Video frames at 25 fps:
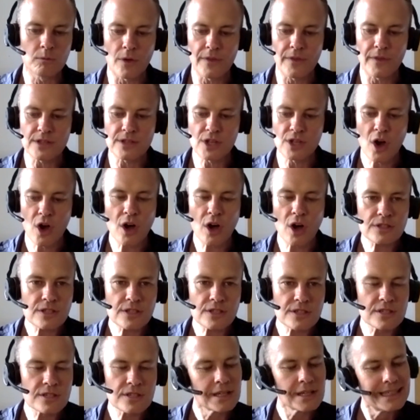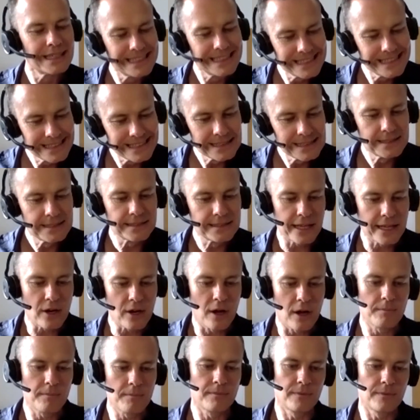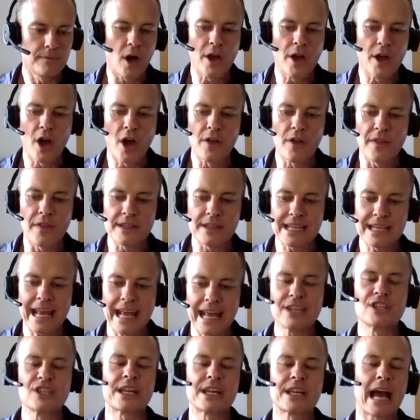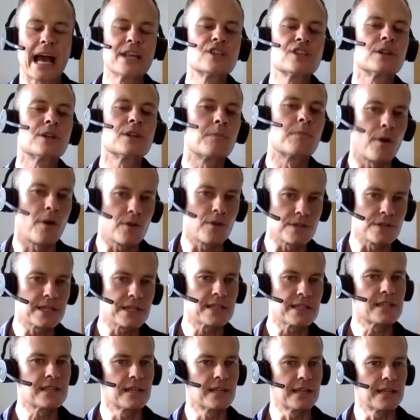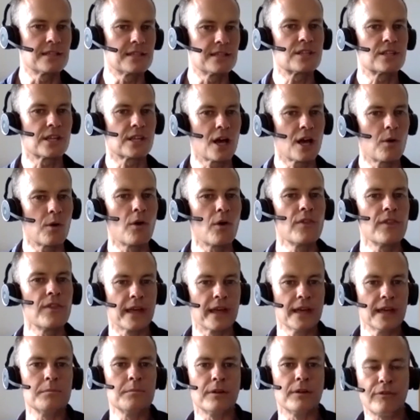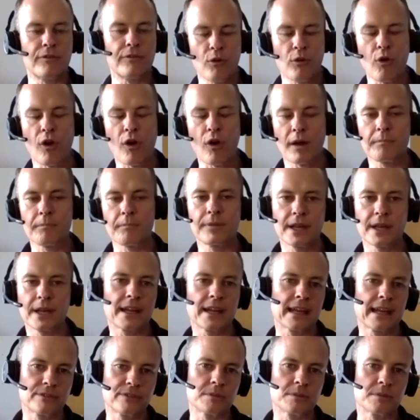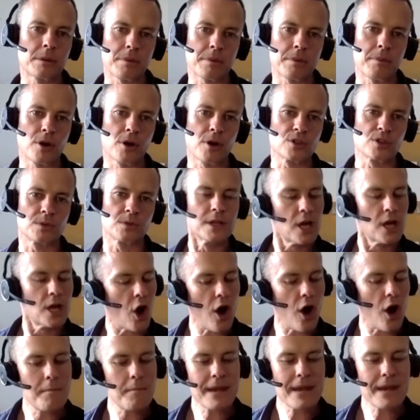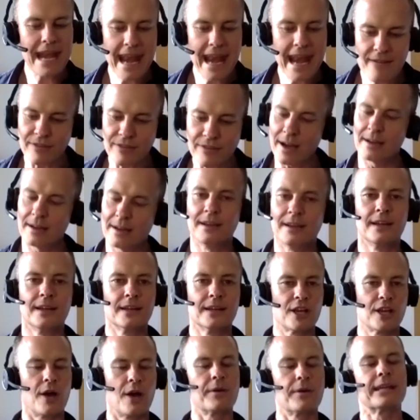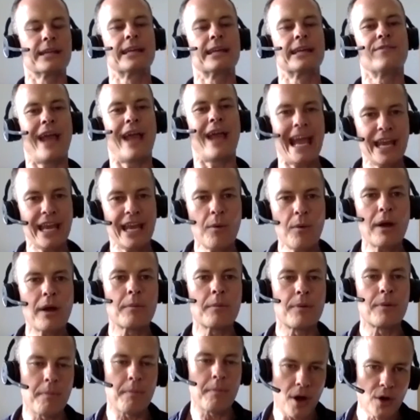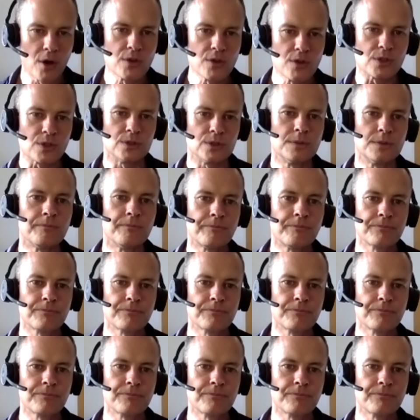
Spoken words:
this costs. Then I know that there's an education process that needs to go on there before I'm going to give them a proposal. I'm never going to give anyone a proposal